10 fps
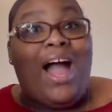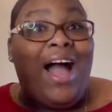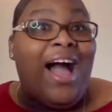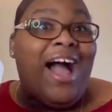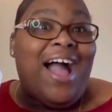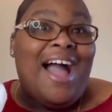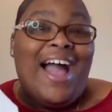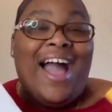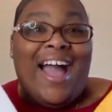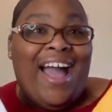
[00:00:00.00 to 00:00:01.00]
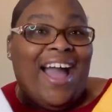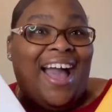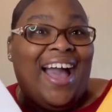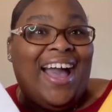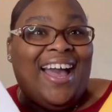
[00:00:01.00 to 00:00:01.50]

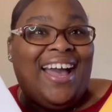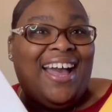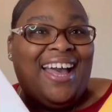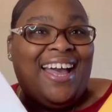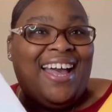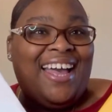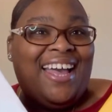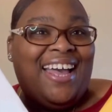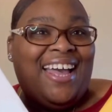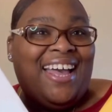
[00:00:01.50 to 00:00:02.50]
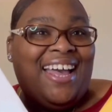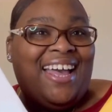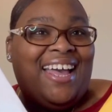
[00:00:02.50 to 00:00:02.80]
Nobody speaks.